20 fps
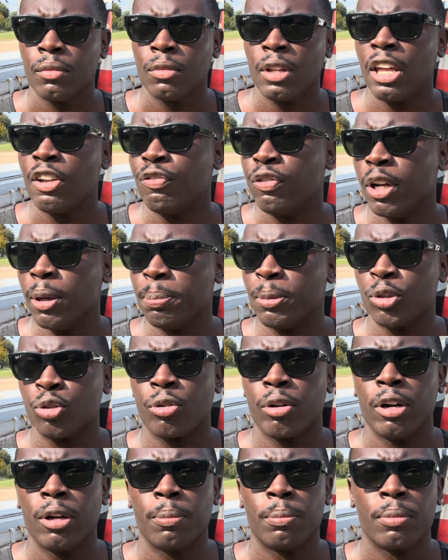They flipped the
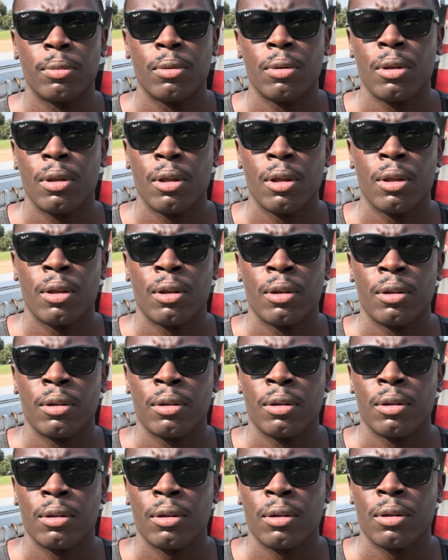script.
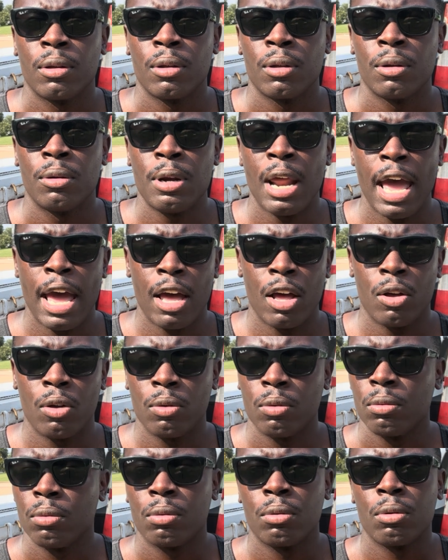Now